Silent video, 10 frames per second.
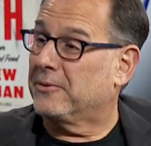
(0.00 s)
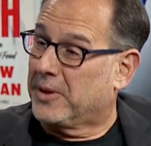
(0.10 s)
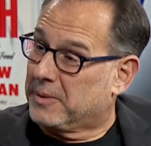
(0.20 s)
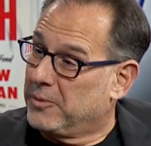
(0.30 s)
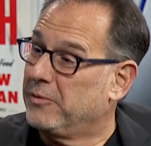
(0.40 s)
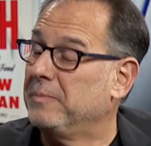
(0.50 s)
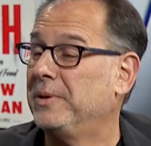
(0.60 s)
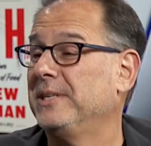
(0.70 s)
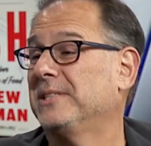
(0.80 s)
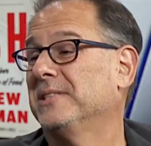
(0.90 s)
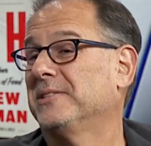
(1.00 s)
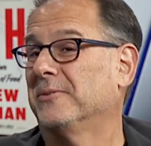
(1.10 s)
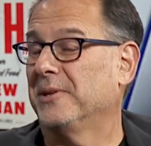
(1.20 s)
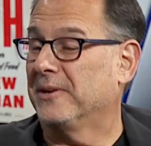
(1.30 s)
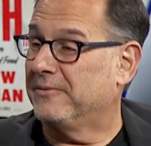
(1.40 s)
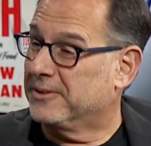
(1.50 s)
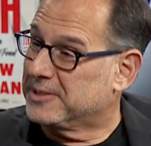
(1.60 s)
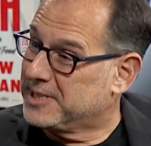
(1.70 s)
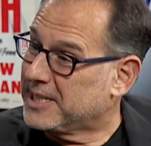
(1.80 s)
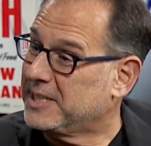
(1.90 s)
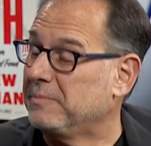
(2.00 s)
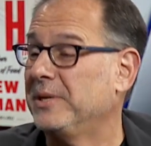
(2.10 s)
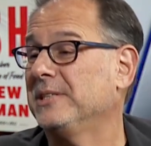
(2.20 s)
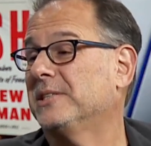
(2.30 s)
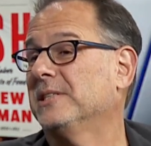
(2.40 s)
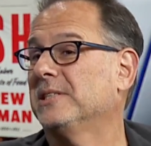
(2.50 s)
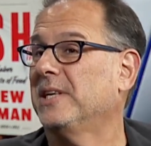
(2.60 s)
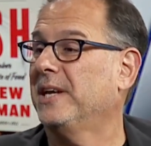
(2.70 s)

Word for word: There are a lot of moving pieces. There are a lot of intersecting pieces.